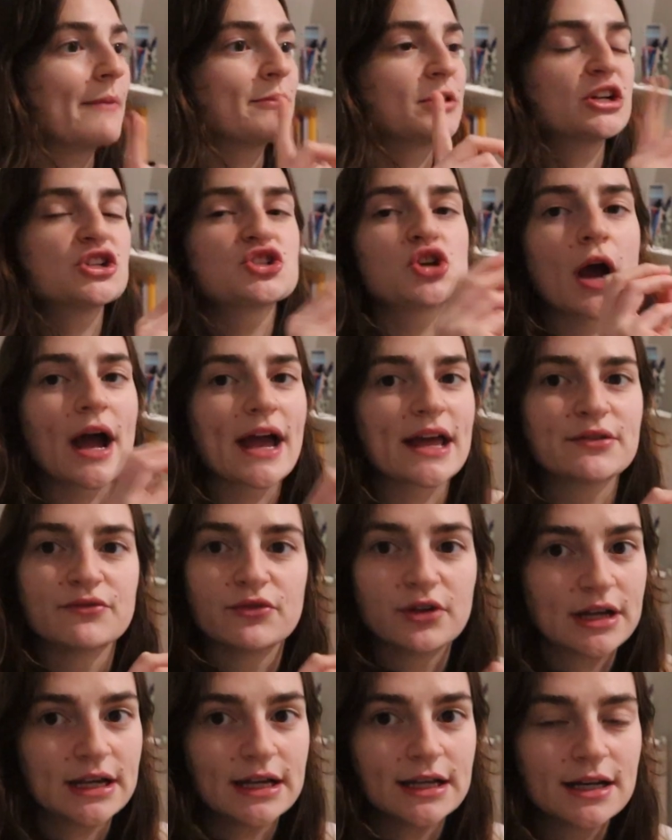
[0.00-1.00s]
I'm gonna try and
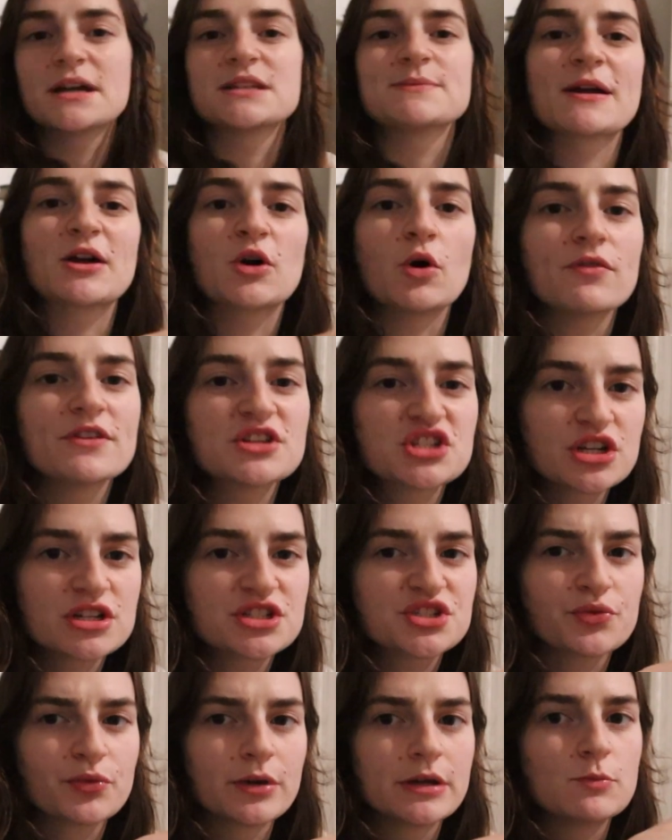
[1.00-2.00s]
read, because my goal this year
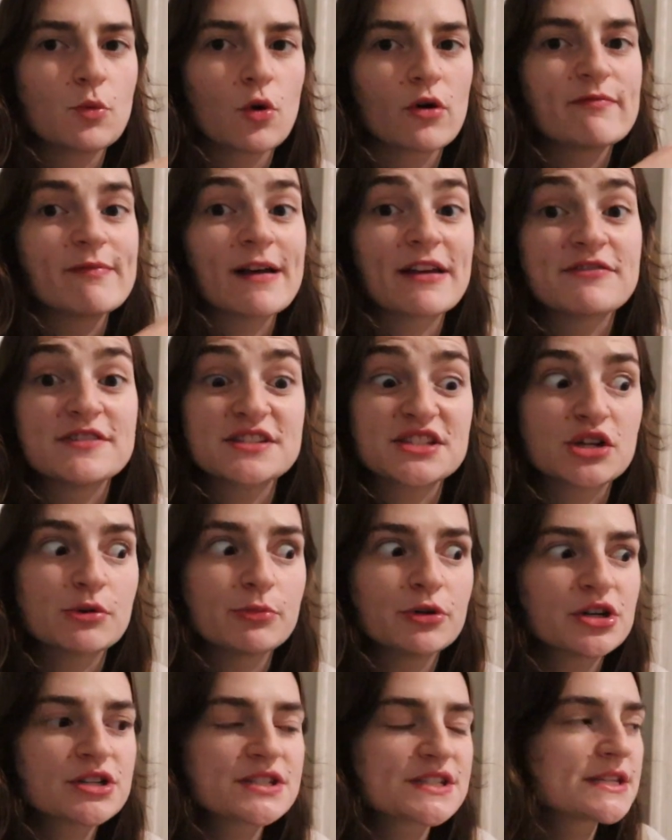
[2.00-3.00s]
is to read more of my physical
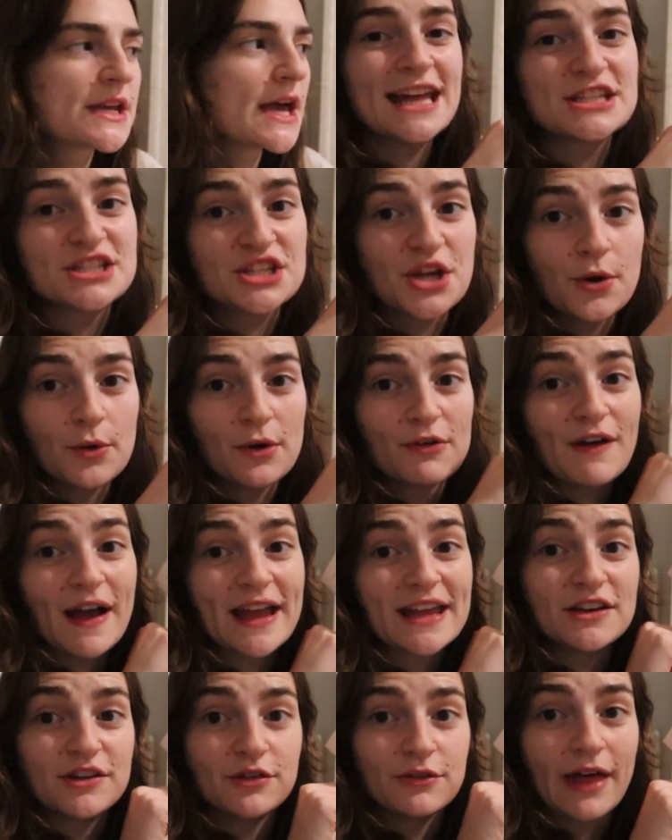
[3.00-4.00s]
books. And so if I
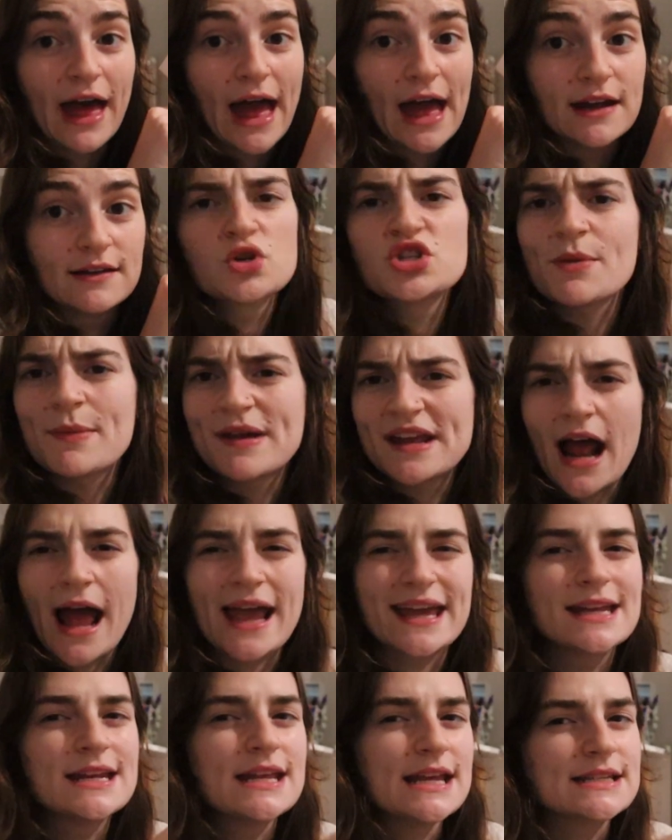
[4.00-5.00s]
can do that, which I mean, I
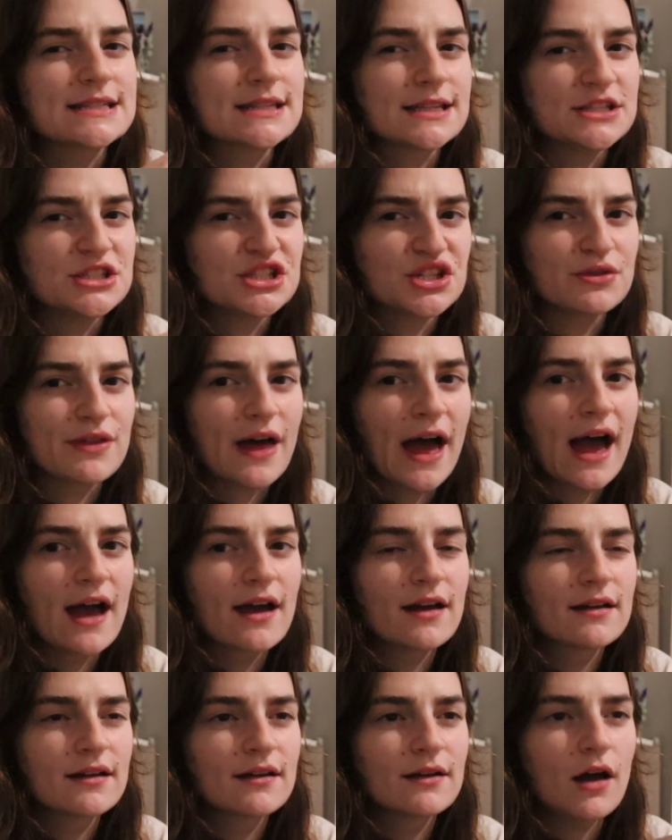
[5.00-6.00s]
can easily do
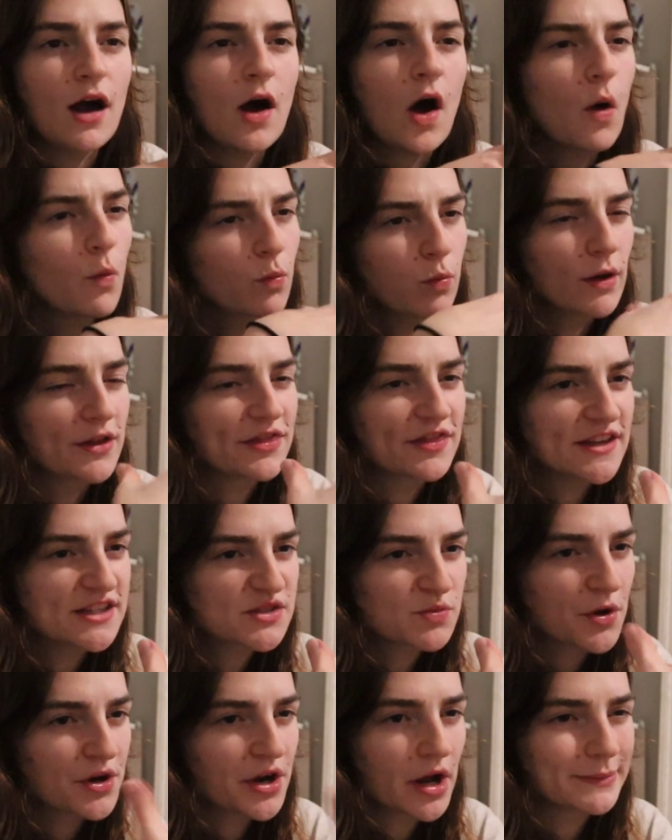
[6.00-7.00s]
that with
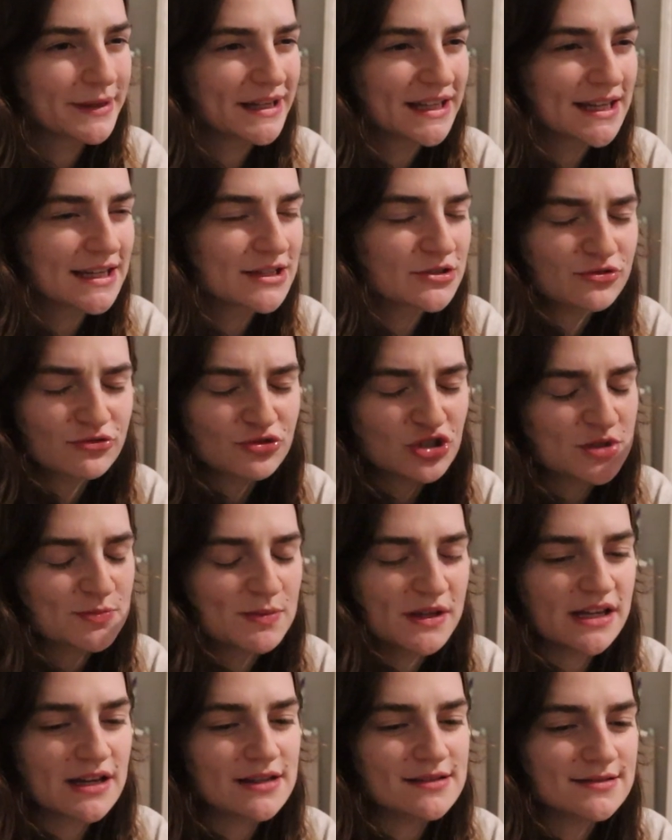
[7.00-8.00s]
this one on my Kindle just
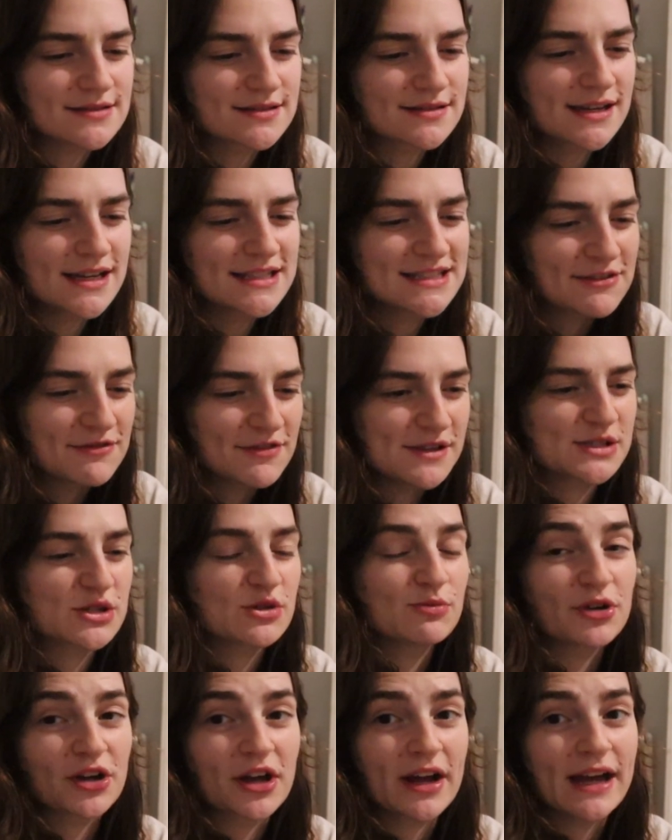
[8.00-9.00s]
because it's a
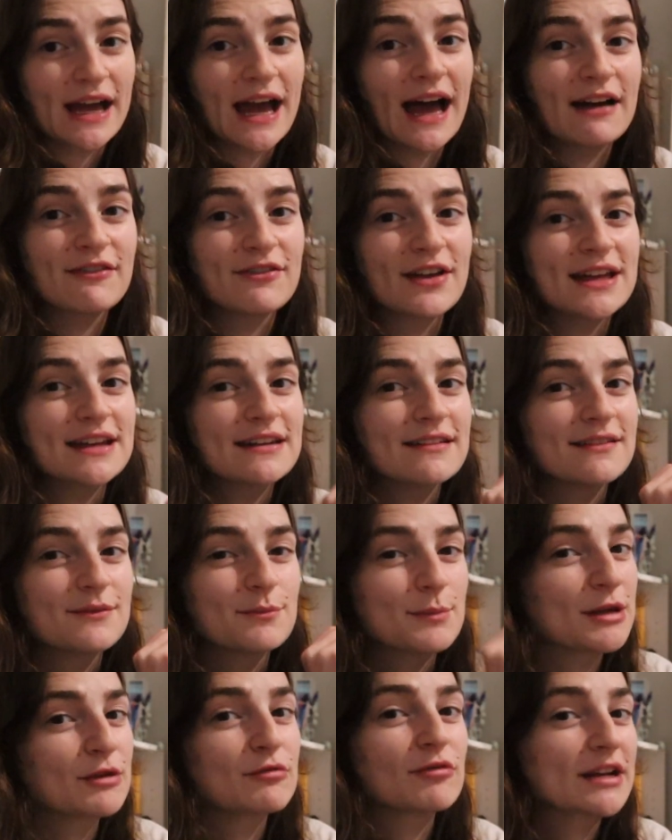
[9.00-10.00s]
physical book I have, and
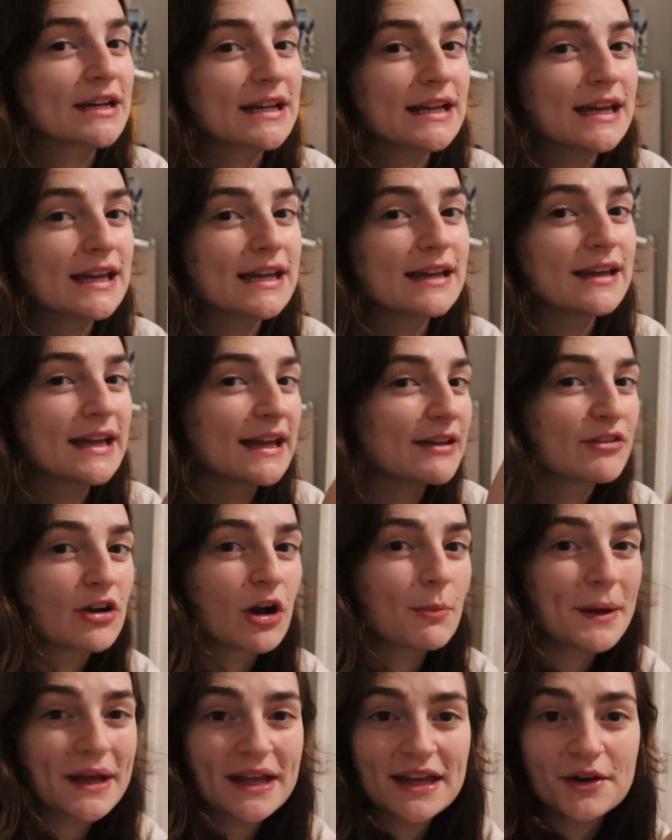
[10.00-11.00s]
me reading it even
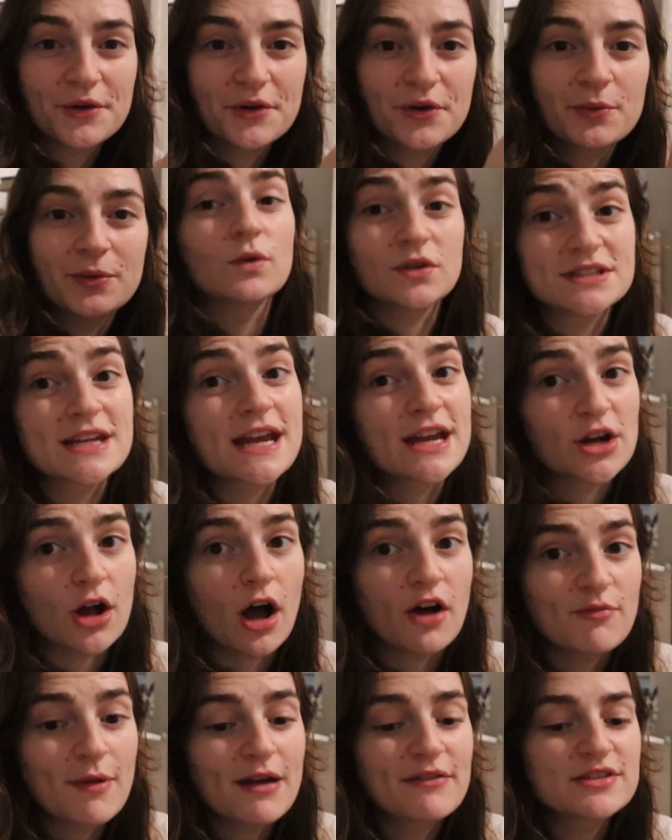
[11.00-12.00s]
on my Kindle will take it
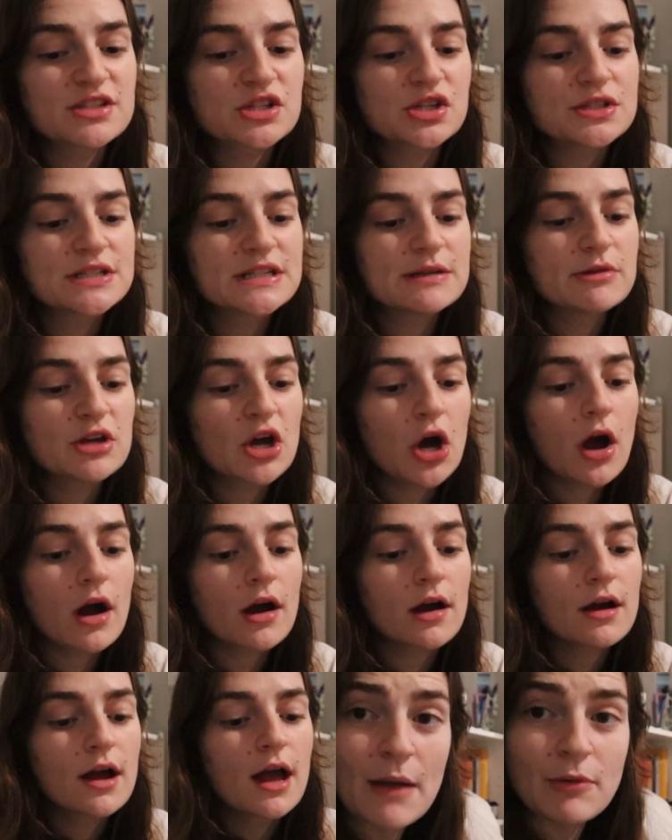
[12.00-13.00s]
off my physical
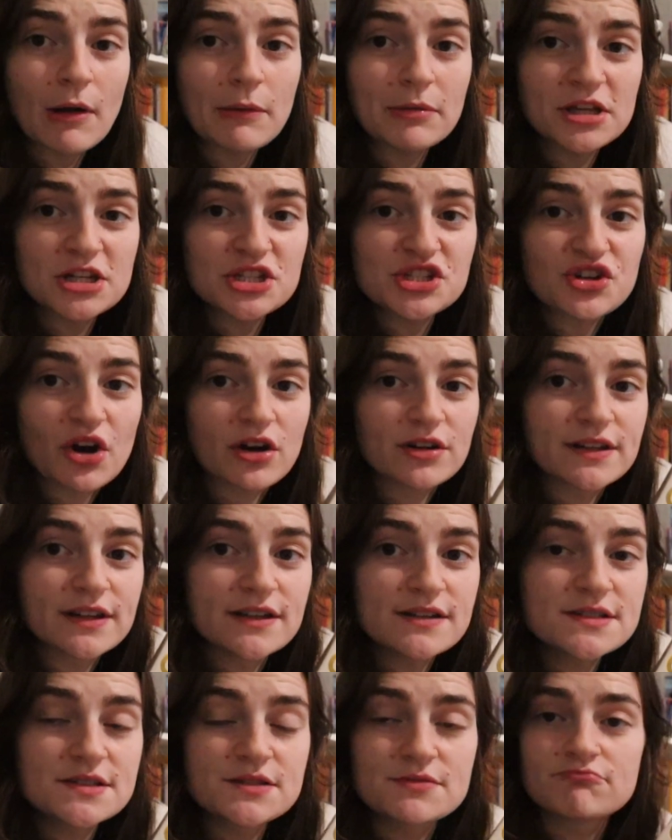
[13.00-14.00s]
TBR. I'm probably gonna start
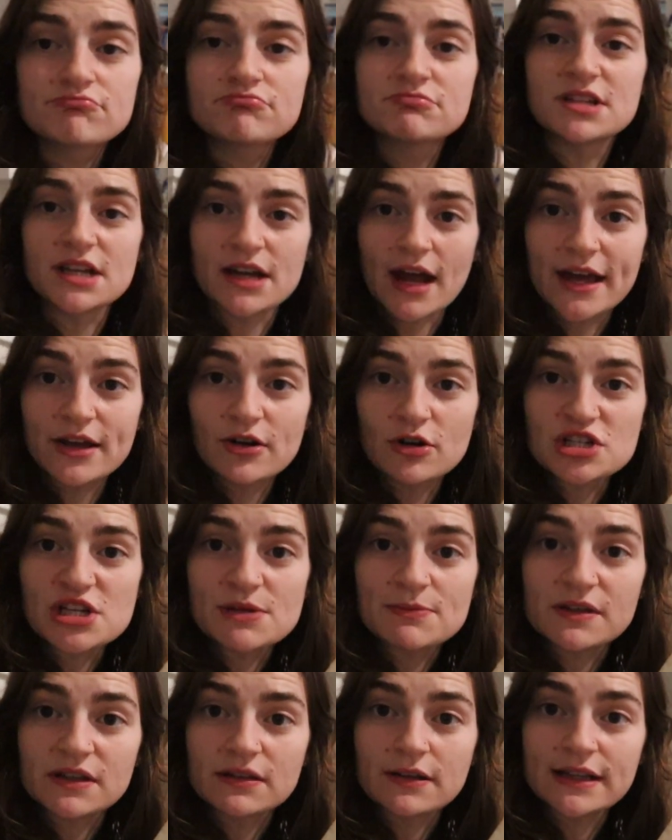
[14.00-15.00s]
this tonight or
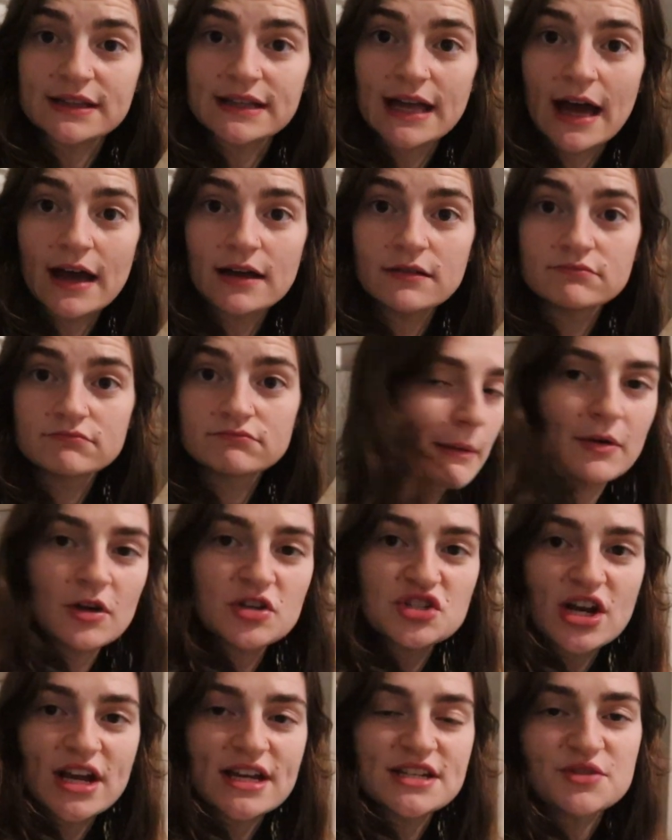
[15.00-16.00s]
something like that. Maybe I'll
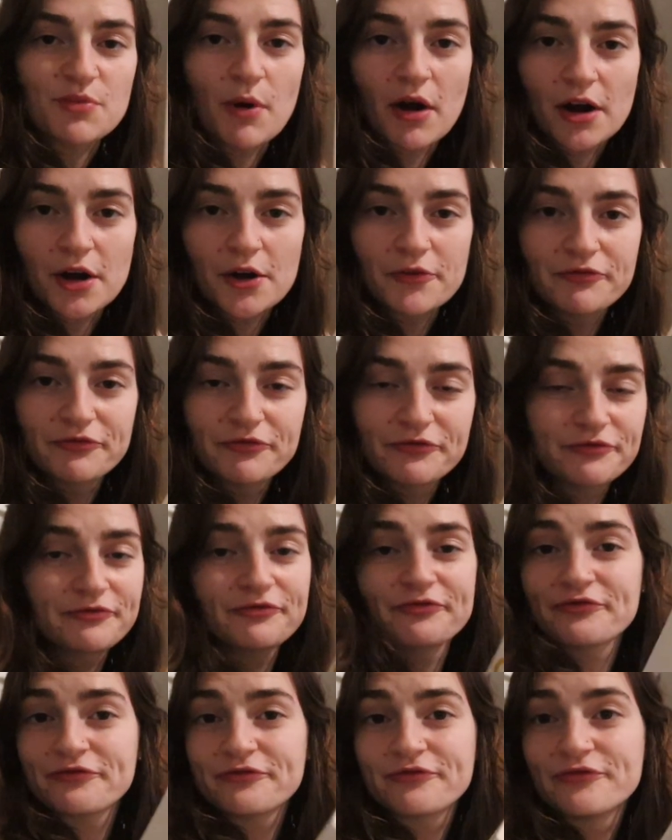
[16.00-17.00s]
check in tomorrow.
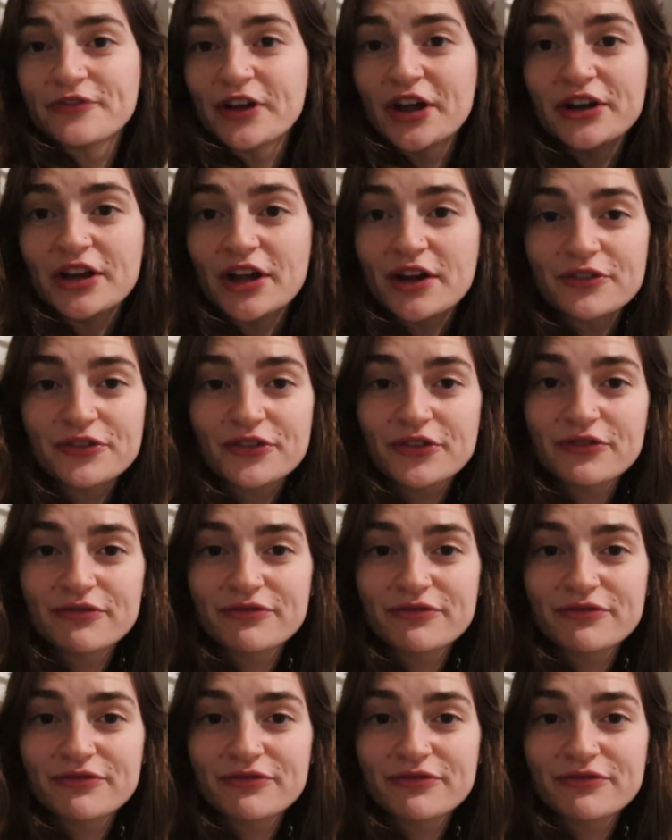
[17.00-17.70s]
Who knows?